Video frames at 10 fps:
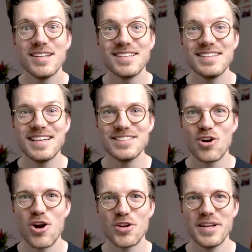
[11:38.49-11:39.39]
To test
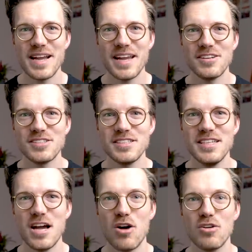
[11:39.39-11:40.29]
the heart rate
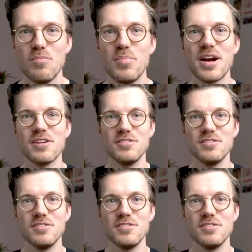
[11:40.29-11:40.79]
accuracy, I'll compare